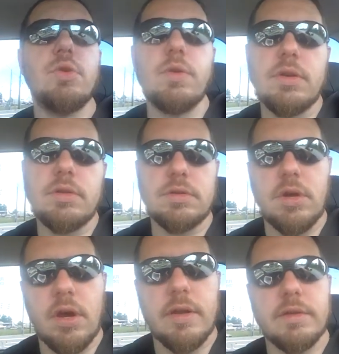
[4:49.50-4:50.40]
you would,
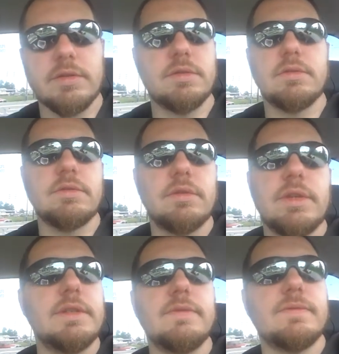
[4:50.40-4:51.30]
sorry, there's
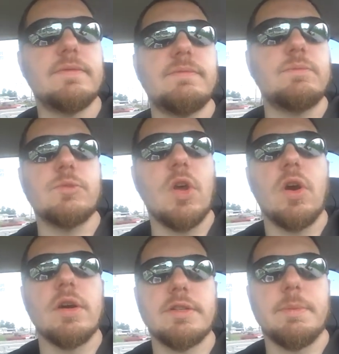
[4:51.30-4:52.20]
these
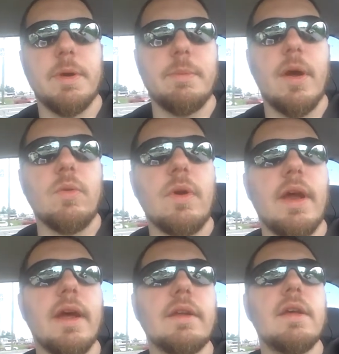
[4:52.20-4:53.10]
cars up here about
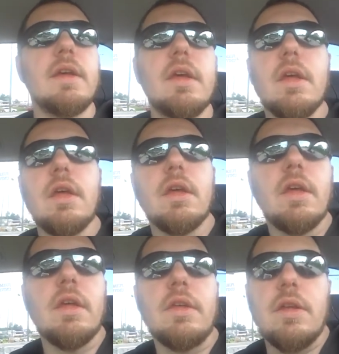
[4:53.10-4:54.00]
wreck,
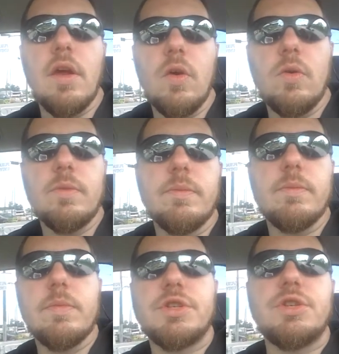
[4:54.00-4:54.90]
you know,
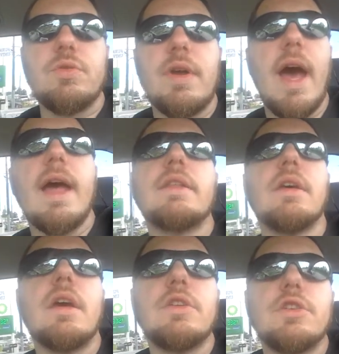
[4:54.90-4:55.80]
but you got
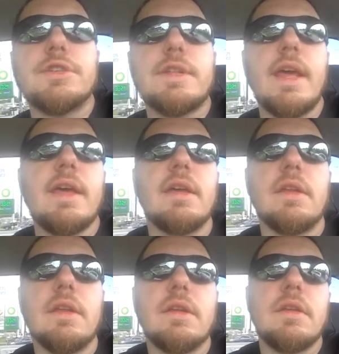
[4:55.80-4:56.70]
to
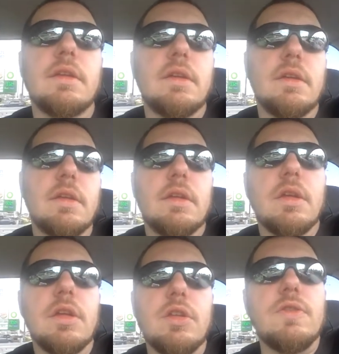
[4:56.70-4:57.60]
understand,
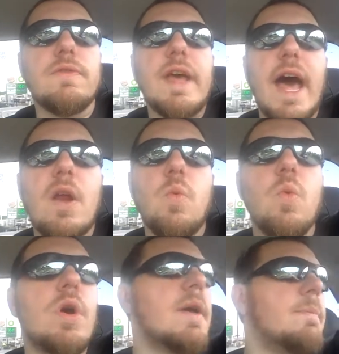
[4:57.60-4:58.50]
you've got to
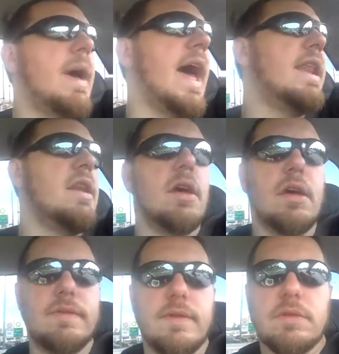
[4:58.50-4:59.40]
want it bad
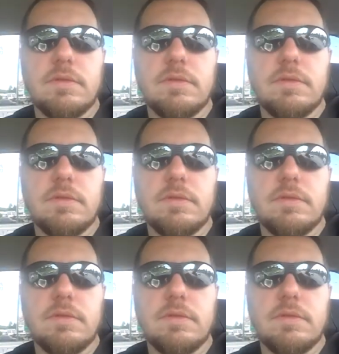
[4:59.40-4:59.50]
enough.